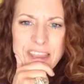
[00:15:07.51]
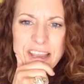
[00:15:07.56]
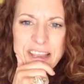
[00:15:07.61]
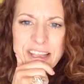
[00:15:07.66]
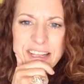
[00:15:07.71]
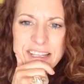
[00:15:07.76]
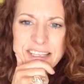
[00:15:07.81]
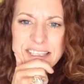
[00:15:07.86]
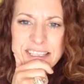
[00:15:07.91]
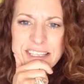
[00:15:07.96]

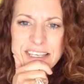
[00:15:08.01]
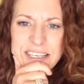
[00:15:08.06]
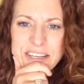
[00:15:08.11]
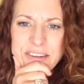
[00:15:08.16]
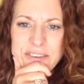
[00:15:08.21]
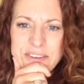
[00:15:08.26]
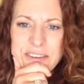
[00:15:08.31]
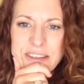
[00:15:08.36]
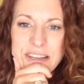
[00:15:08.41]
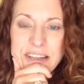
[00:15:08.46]
Let's
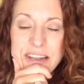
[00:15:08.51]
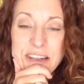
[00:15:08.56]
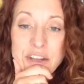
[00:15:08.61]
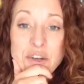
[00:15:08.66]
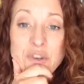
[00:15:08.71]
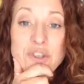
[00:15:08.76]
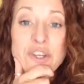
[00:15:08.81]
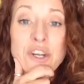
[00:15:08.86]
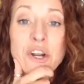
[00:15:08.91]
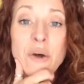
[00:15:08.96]
see,
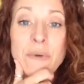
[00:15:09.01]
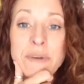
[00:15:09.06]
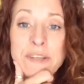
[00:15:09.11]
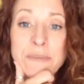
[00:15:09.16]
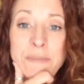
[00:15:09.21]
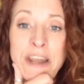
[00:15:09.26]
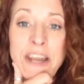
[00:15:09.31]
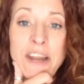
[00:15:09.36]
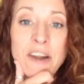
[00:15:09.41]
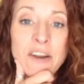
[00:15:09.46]
you should always
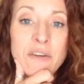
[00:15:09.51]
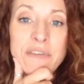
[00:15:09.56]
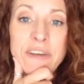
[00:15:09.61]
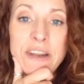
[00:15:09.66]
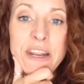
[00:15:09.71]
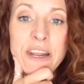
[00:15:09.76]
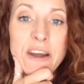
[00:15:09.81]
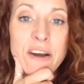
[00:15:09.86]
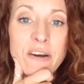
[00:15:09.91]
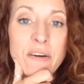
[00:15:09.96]
make a new
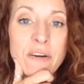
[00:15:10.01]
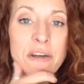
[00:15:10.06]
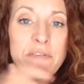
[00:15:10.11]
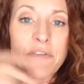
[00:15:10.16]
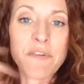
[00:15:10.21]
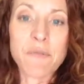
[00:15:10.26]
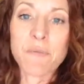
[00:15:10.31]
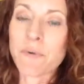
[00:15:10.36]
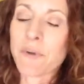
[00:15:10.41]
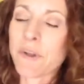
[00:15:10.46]
video.
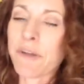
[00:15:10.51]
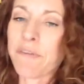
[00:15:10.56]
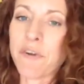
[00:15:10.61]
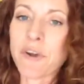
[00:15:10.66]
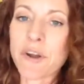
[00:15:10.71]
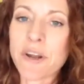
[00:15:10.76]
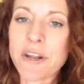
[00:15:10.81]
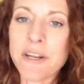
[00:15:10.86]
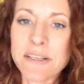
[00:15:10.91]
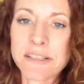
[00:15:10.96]
If
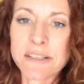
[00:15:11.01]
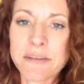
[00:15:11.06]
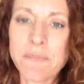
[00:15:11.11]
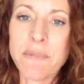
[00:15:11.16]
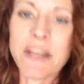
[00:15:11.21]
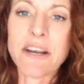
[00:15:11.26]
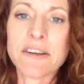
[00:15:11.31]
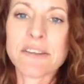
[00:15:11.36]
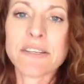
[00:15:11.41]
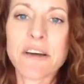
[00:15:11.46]
you're going to
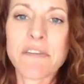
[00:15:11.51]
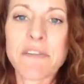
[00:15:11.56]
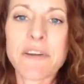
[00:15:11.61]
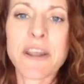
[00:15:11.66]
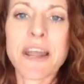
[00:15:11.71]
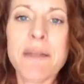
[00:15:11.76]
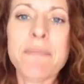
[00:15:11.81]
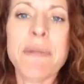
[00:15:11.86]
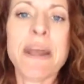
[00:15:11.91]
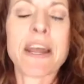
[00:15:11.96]
submit yourself
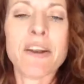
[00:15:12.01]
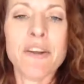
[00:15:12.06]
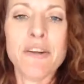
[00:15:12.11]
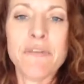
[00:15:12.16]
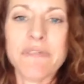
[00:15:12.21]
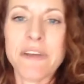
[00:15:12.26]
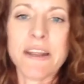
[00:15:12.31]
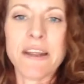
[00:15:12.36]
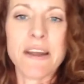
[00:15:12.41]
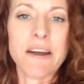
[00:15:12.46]
again, make a
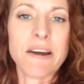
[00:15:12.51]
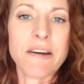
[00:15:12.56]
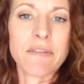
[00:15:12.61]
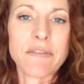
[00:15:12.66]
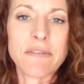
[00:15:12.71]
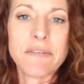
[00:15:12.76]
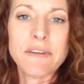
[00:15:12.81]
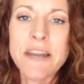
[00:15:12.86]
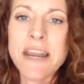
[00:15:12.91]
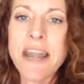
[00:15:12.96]
new video.
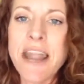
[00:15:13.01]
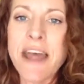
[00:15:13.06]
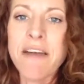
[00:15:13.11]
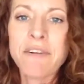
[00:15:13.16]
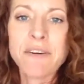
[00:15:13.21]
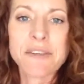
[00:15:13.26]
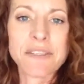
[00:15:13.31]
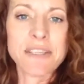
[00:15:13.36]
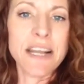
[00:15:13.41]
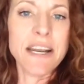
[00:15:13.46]

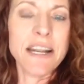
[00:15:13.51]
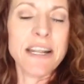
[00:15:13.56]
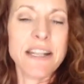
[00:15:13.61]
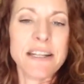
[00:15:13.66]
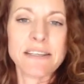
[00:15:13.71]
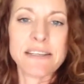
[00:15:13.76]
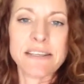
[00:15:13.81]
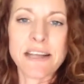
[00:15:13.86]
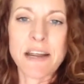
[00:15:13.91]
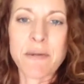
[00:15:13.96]
Never send in
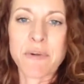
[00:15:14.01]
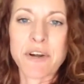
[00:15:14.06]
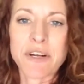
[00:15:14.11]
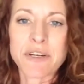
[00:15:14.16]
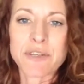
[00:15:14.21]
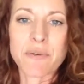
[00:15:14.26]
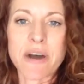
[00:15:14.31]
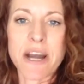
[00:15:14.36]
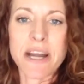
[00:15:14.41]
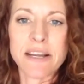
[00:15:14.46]
the same one
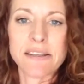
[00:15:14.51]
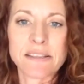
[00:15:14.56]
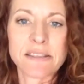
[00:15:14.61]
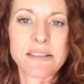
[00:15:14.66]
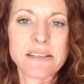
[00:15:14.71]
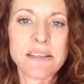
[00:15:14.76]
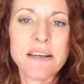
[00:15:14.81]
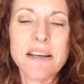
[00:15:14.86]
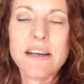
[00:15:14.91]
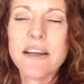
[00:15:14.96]

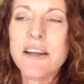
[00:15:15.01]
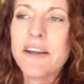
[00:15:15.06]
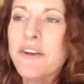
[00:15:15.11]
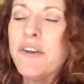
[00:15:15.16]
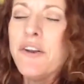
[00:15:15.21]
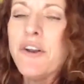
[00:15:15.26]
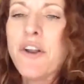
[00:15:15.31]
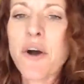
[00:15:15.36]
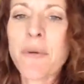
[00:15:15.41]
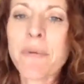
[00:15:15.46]
twice.
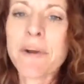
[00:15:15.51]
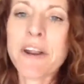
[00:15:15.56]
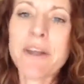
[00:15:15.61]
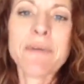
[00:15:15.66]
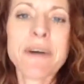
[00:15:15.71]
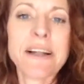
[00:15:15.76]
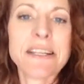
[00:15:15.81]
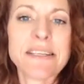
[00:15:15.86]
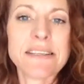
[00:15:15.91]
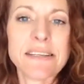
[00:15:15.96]
Nobody
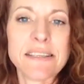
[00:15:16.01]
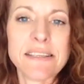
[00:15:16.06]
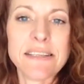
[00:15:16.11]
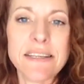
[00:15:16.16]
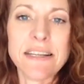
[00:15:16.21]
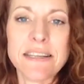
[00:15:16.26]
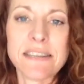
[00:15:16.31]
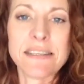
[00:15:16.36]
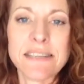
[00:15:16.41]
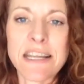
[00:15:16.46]
wants to
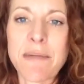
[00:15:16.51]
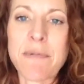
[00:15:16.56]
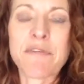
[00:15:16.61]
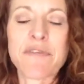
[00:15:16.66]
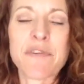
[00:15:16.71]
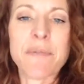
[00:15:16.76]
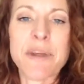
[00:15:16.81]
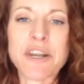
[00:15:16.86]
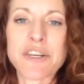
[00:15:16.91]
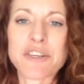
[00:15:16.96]
see the same
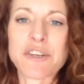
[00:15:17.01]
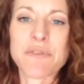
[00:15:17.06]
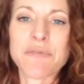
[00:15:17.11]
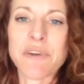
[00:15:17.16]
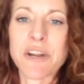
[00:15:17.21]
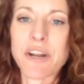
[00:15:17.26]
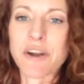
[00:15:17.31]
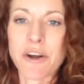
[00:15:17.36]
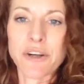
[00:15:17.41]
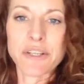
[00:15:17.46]
information
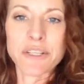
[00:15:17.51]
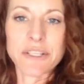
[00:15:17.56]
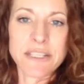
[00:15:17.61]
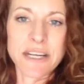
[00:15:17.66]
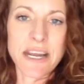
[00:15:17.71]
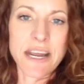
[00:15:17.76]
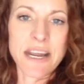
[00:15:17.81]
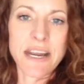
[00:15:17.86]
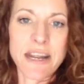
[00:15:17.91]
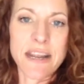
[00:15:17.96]

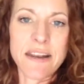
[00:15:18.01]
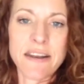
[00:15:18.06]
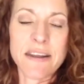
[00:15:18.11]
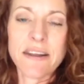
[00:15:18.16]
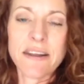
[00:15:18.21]
regurgitated.